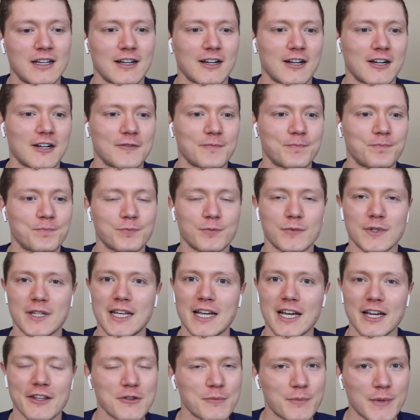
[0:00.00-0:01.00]

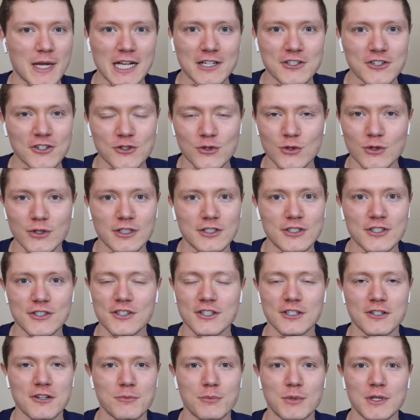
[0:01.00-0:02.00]
Yeah, the magic's really just
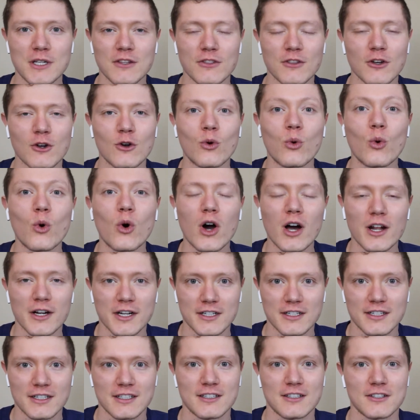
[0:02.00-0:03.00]
gonna be in the
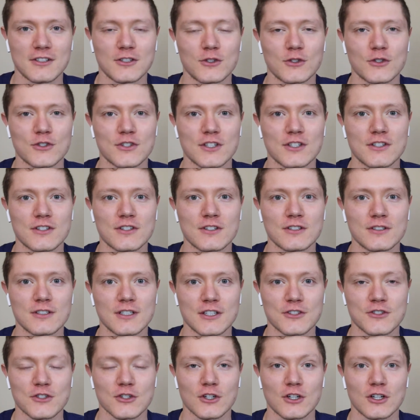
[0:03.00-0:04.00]
quantity he uses.
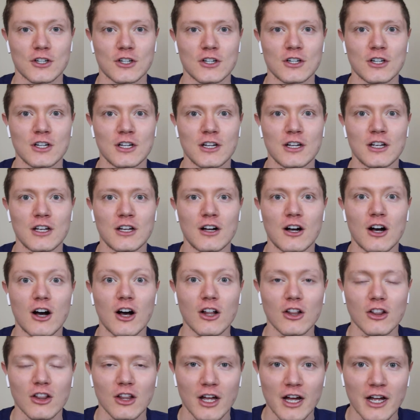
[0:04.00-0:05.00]
Is there
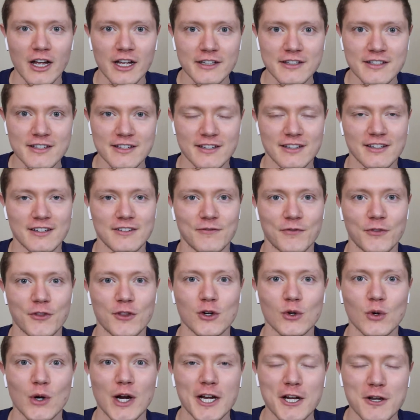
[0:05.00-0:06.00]
a lot,
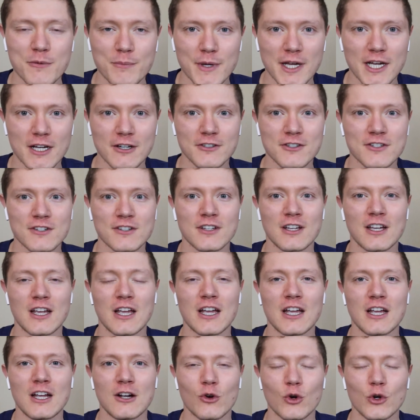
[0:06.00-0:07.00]
the right amount,
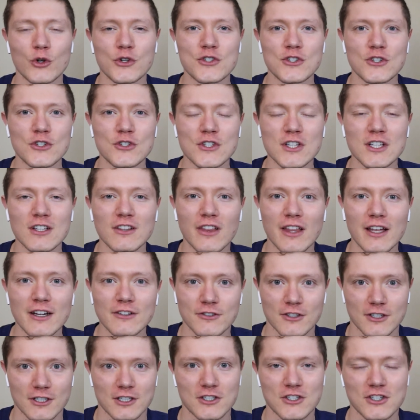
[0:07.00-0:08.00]
or is he using
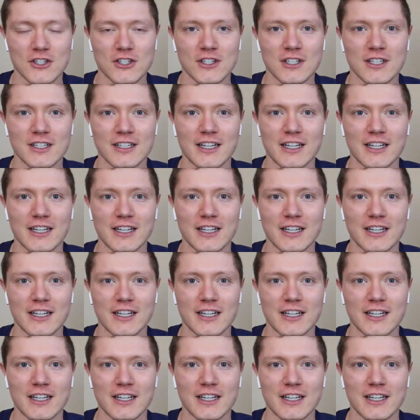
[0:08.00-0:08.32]
leverage?